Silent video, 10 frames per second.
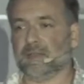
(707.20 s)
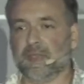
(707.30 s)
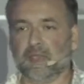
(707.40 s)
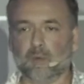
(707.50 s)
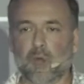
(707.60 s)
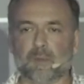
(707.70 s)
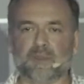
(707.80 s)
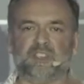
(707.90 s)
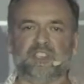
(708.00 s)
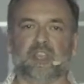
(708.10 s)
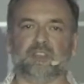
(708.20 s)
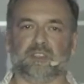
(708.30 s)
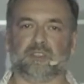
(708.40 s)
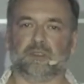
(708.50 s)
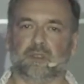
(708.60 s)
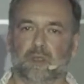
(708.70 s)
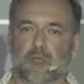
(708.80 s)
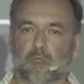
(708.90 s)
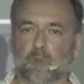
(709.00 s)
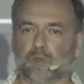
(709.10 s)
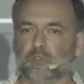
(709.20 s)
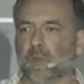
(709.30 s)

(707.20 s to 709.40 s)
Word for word: The environment changes. You want